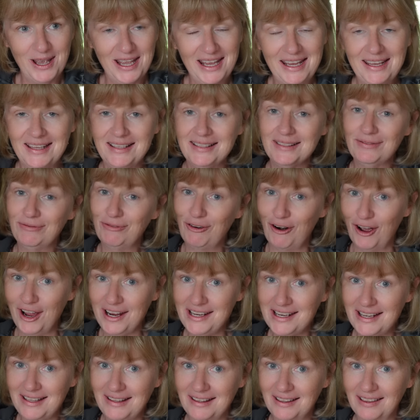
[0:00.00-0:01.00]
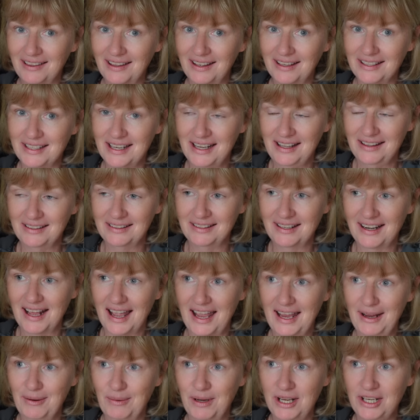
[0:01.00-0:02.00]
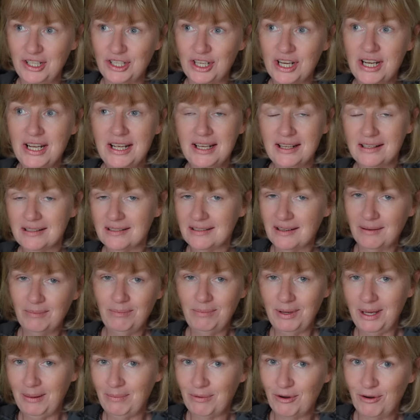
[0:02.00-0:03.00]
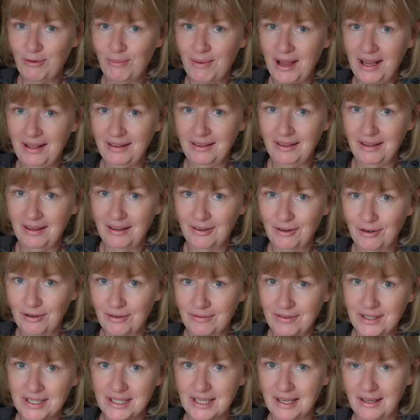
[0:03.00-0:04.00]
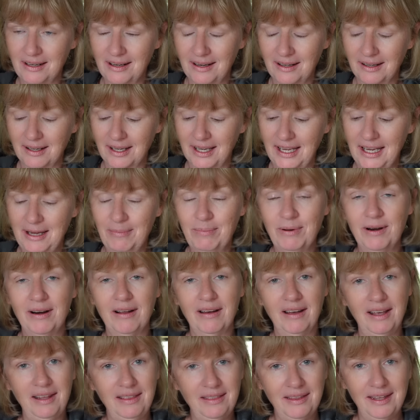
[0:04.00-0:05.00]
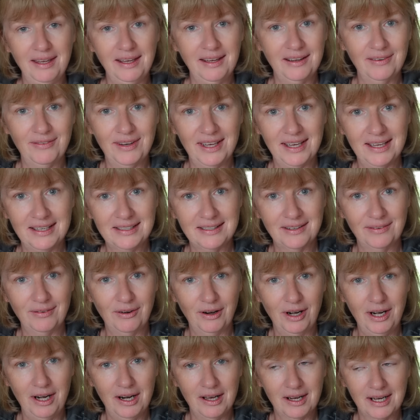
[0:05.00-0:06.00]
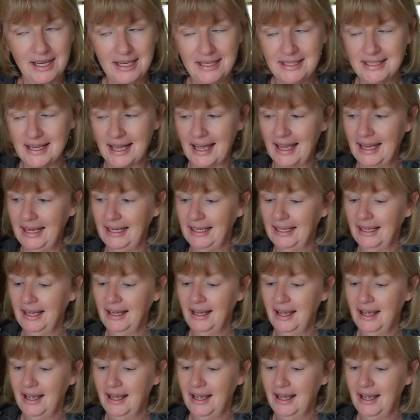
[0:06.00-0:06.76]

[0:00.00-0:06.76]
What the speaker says: It is Friday the 13th today, which some people may think of as unlucky, but I think of it as a very lucky day